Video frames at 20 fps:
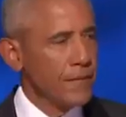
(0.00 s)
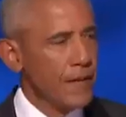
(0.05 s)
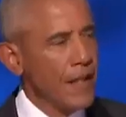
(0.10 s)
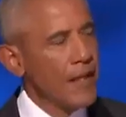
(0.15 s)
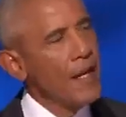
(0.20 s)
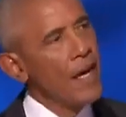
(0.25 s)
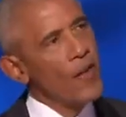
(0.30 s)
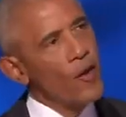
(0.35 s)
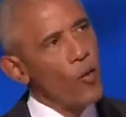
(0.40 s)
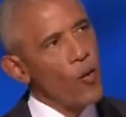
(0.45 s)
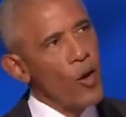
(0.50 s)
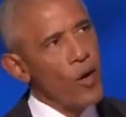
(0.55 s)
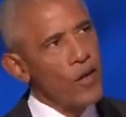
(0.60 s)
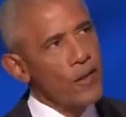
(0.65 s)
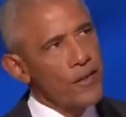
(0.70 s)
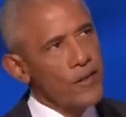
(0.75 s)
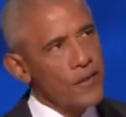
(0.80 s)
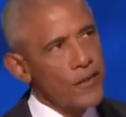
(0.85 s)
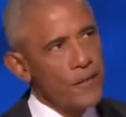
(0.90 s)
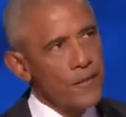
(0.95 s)
In other
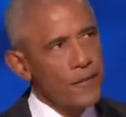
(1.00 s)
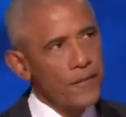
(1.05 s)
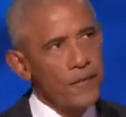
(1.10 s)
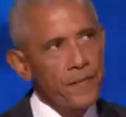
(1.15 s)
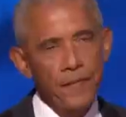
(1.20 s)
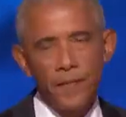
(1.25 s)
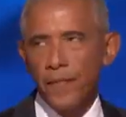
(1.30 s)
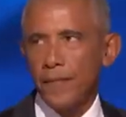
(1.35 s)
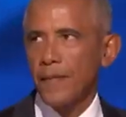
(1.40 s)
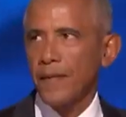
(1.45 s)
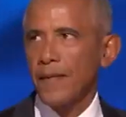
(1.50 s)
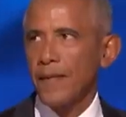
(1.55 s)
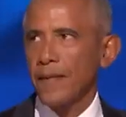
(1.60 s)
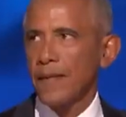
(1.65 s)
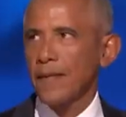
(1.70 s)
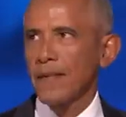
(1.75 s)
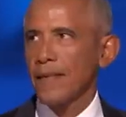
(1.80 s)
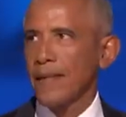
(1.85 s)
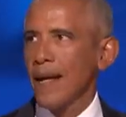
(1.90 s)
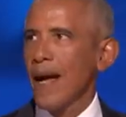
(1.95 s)
words,
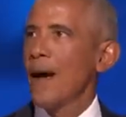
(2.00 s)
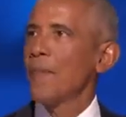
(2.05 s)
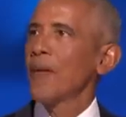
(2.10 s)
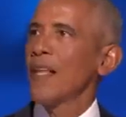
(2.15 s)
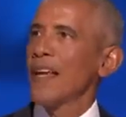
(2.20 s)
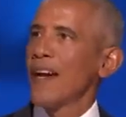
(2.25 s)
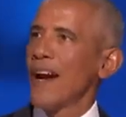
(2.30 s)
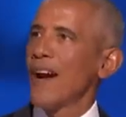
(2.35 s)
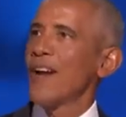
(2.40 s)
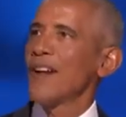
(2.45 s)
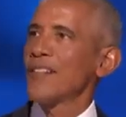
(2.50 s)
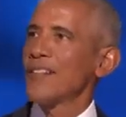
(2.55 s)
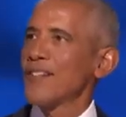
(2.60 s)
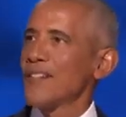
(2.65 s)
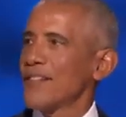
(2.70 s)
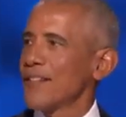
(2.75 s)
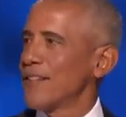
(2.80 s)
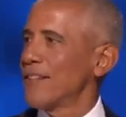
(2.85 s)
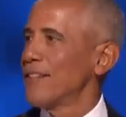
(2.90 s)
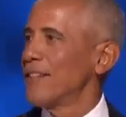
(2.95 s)
Kamala
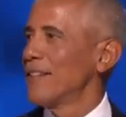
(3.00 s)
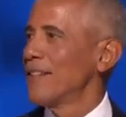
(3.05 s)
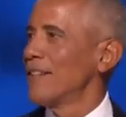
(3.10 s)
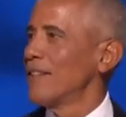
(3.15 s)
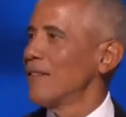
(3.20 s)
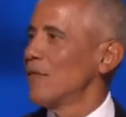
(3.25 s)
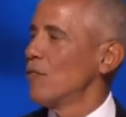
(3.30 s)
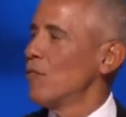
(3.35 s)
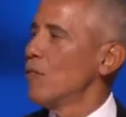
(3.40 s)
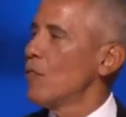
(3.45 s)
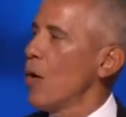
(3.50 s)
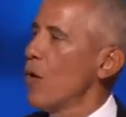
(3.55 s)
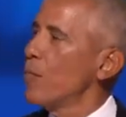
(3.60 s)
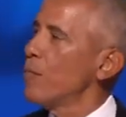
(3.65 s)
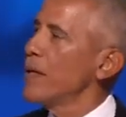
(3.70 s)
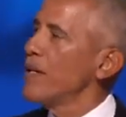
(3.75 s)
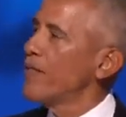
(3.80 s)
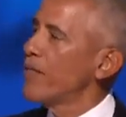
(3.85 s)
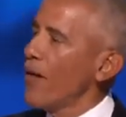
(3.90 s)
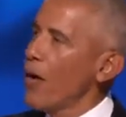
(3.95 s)
Harris won't
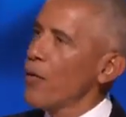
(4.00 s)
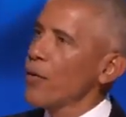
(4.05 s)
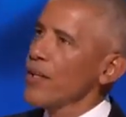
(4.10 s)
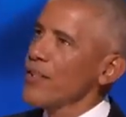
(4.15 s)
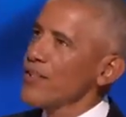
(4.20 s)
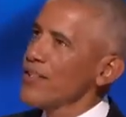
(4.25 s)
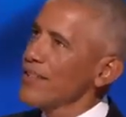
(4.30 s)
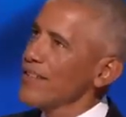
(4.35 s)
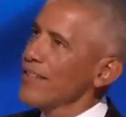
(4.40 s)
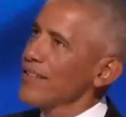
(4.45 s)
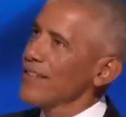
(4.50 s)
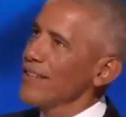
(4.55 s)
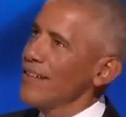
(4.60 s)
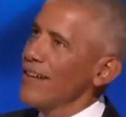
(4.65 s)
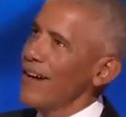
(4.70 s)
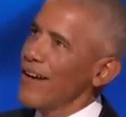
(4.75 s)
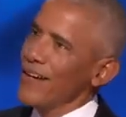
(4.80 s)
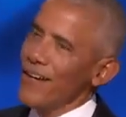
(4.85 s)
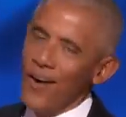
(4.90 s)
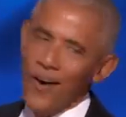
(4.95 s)
be focused
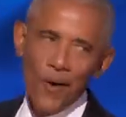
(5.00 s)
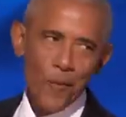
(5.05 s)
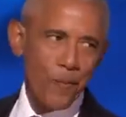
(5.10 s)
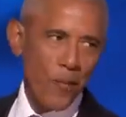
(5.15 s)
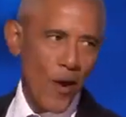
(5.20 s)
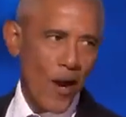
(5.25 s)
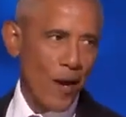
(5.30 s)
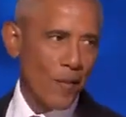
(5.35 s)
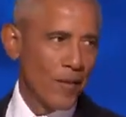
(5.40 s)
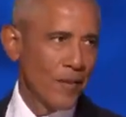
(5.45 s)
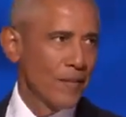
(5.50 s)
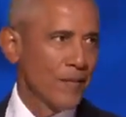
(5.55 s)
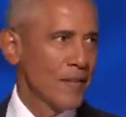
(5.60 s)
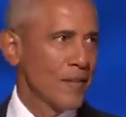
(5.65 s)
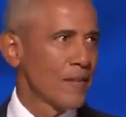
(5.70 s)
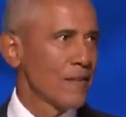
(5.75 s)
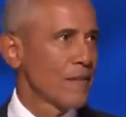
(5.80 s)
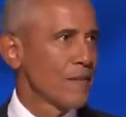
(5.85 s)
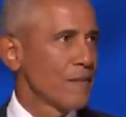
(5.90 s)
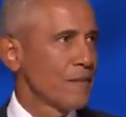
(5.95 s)
on her
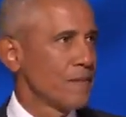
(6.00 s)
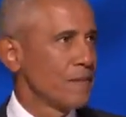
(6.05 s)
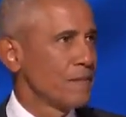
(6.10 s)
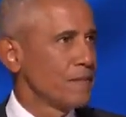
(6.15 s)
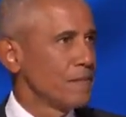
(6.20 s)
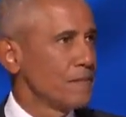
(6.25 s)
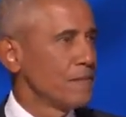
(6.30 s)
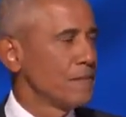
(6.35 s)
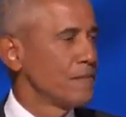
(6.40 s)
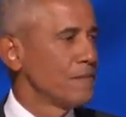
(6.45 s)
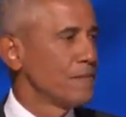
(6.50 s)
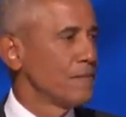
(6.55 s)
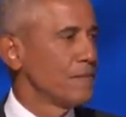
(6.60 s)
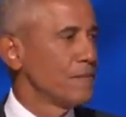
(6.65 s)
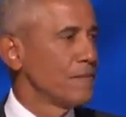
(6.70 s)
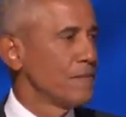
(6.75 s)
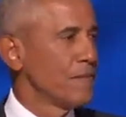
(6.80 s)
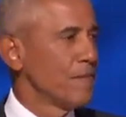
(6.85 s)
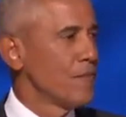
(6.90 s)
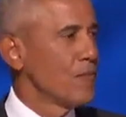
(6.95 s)
problems,
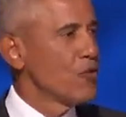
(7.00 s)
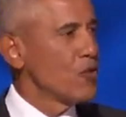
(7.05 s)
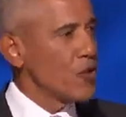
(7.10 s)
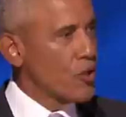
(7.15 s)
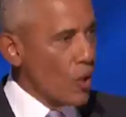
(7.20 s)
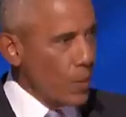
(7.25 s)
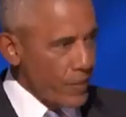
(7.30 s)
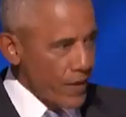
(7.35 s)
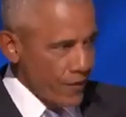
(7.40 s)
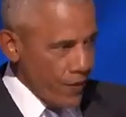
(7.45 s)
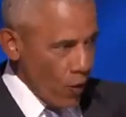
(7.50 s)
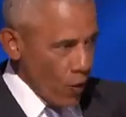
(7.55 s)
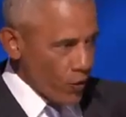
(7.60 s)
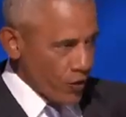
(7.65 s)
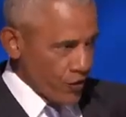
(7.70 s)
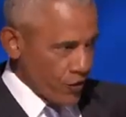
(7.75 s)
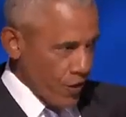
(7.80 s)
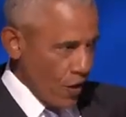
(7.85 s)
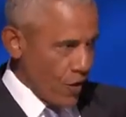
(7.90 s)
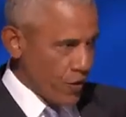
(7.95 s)
she'll be
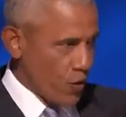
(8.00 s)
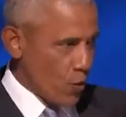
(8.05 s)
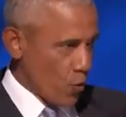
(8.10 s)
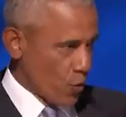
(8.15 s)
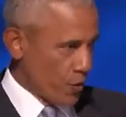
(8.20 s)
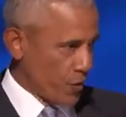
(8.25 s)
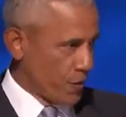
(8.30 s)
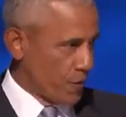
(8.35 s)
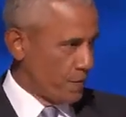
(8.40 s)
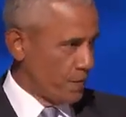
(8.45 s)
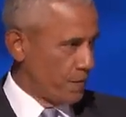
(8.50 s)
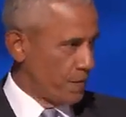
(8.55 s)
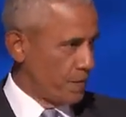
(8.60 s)
focused on yours.